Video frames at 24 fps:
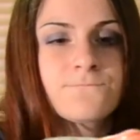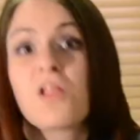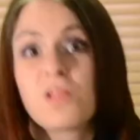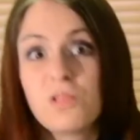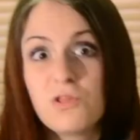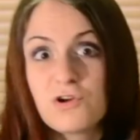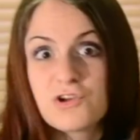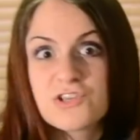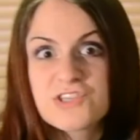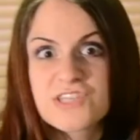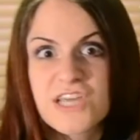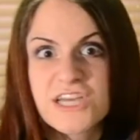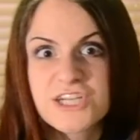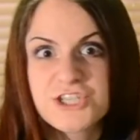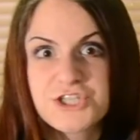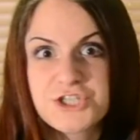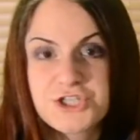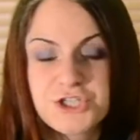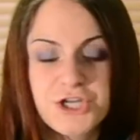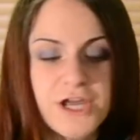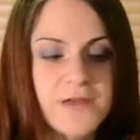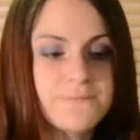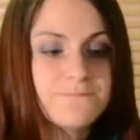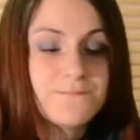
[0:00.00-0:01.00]
Looks like
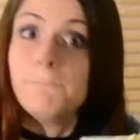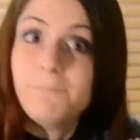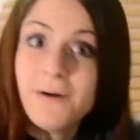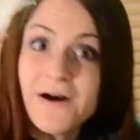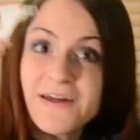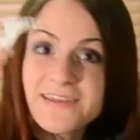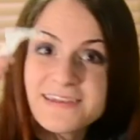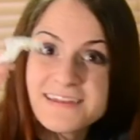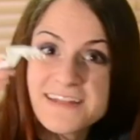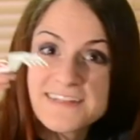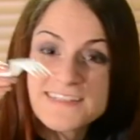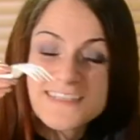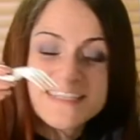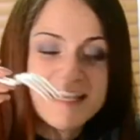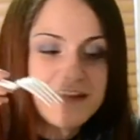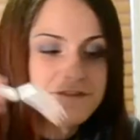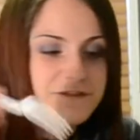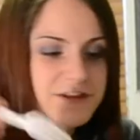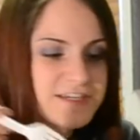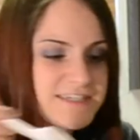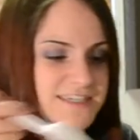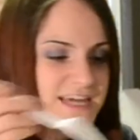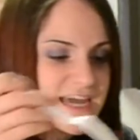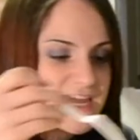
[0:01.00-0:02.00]
shit, but let's give
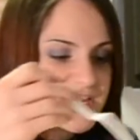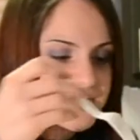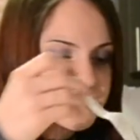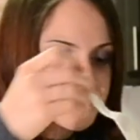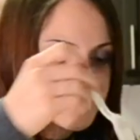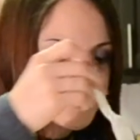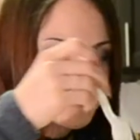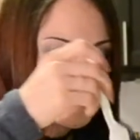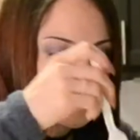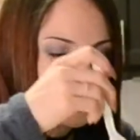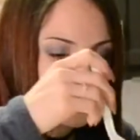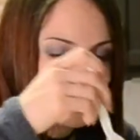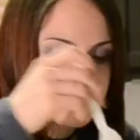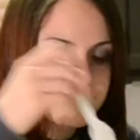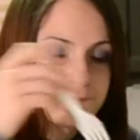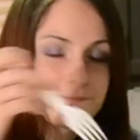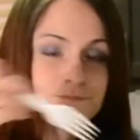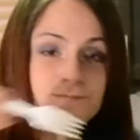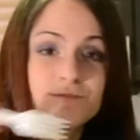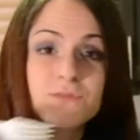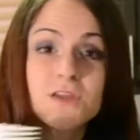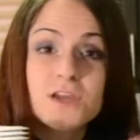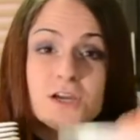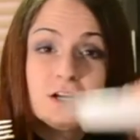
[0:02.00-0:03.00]
it a taste.
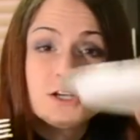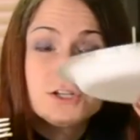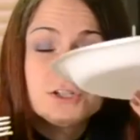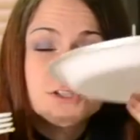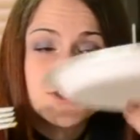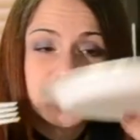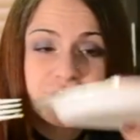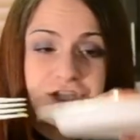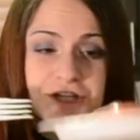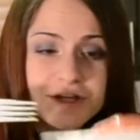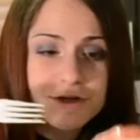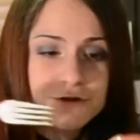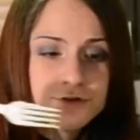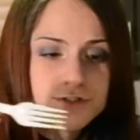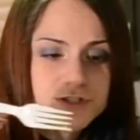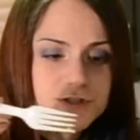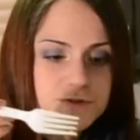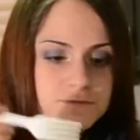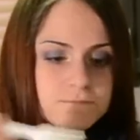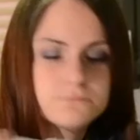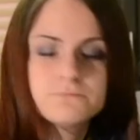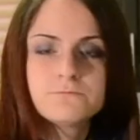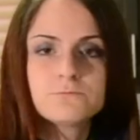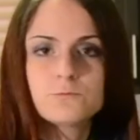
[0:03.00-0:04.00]

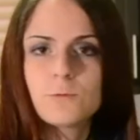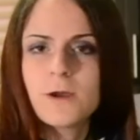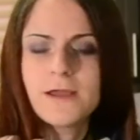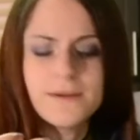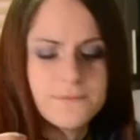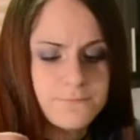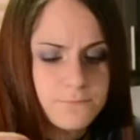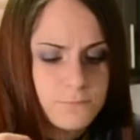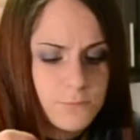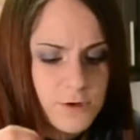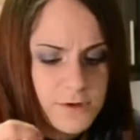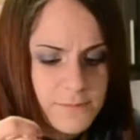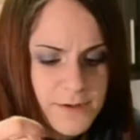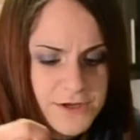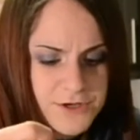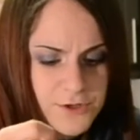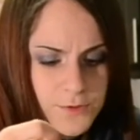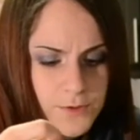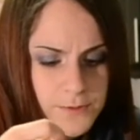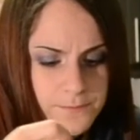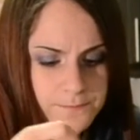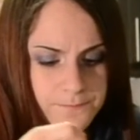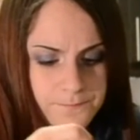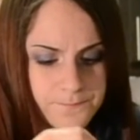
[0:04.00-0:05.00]
Cheers. Wait, what am I
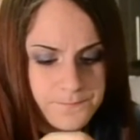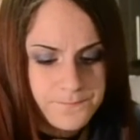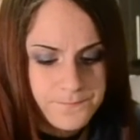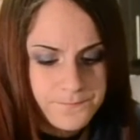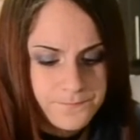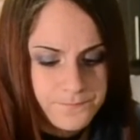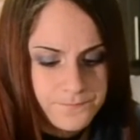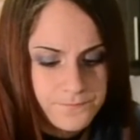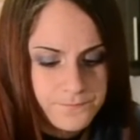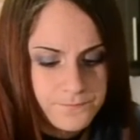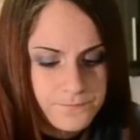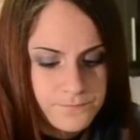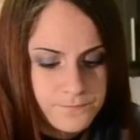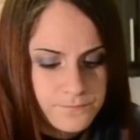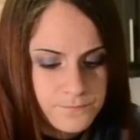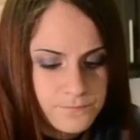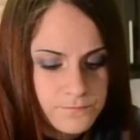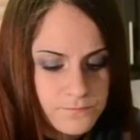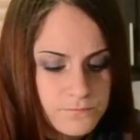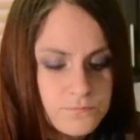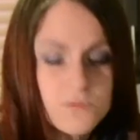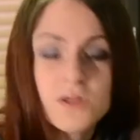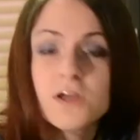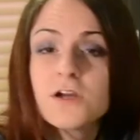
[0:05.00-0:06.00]
doing?
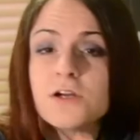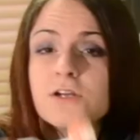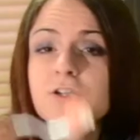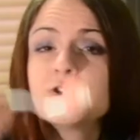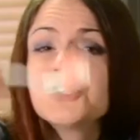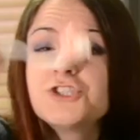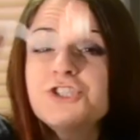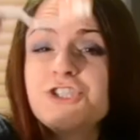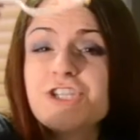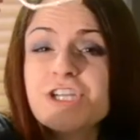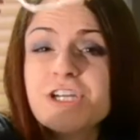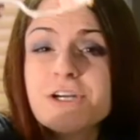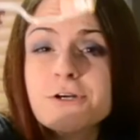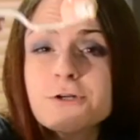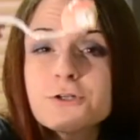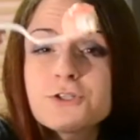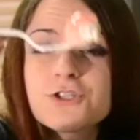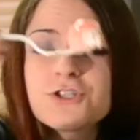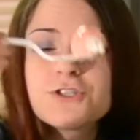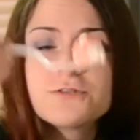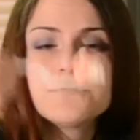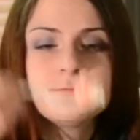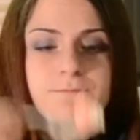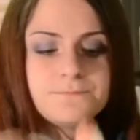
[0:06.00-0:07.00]

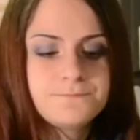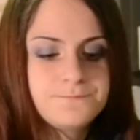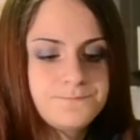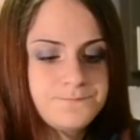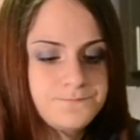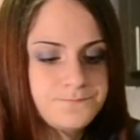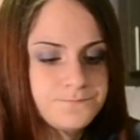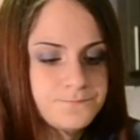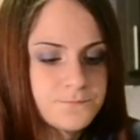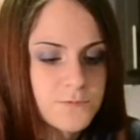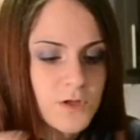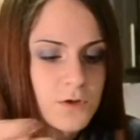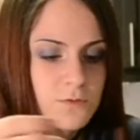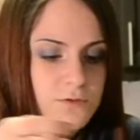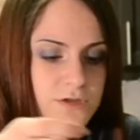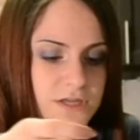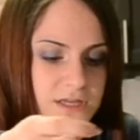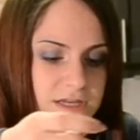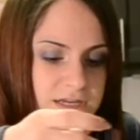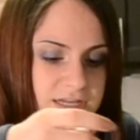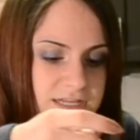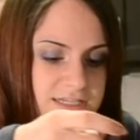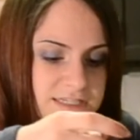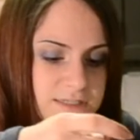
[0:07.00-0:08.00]
Cheers.
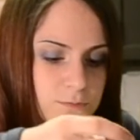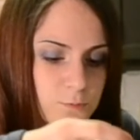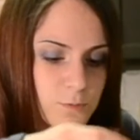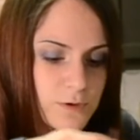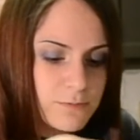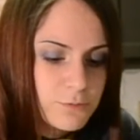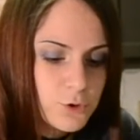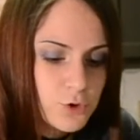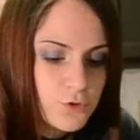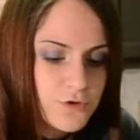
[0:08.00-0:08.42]
Gotta get some whipped